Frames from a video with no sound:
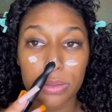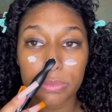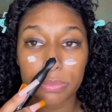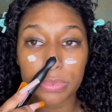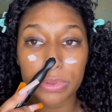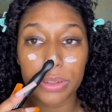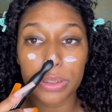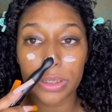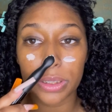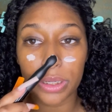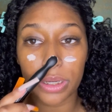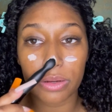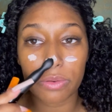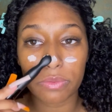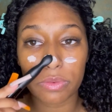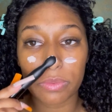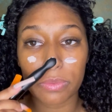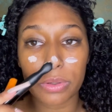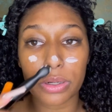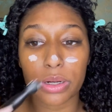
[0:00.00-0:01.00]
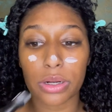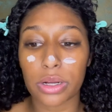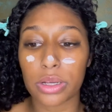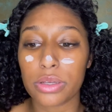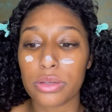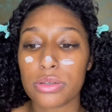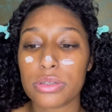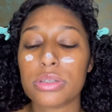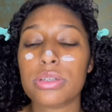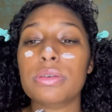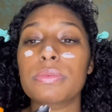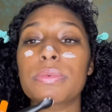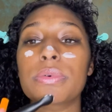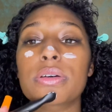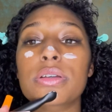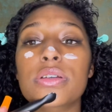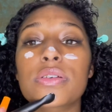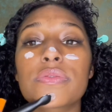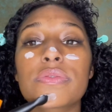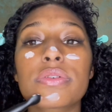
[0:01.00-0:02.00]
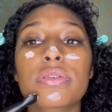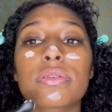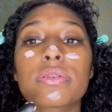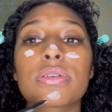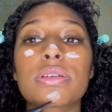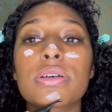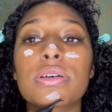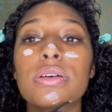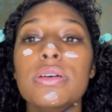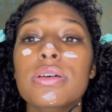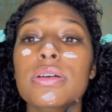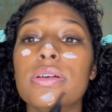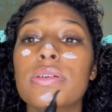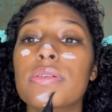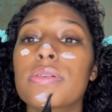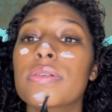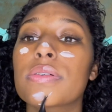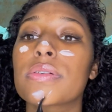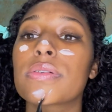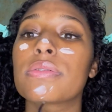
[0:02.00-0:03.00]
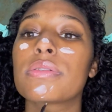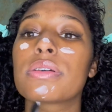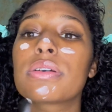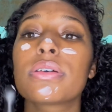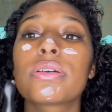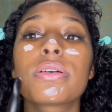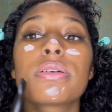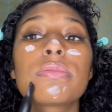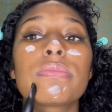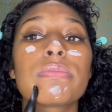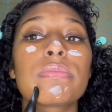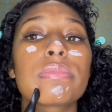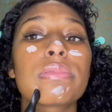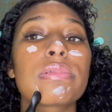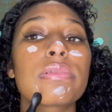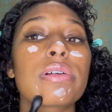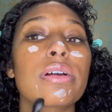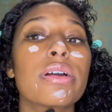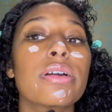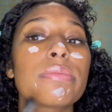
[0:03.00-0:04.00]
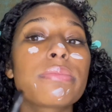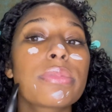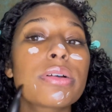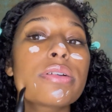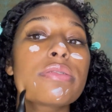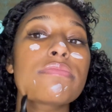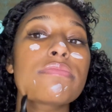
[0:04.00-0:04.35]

Put it everywhere. I usually put the primer.